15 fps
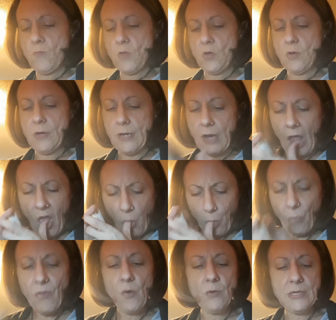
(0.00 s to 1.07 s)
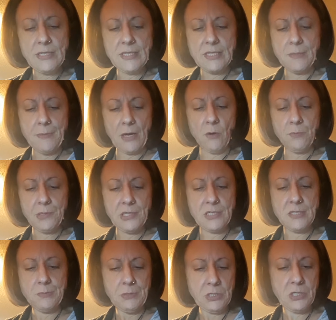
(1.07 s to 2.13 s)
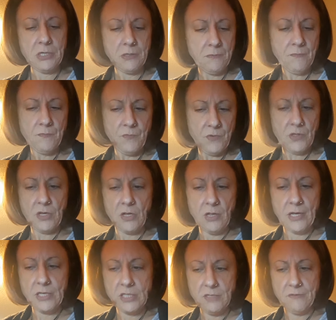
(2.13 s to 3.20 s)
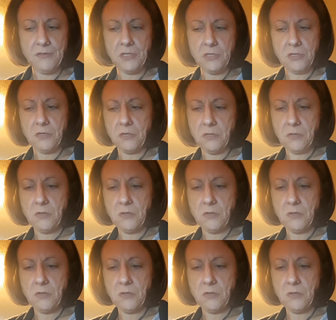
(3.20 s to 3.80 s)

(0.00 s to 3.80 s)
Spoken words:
Okay. What is this about, please, Spirit? For the collective here?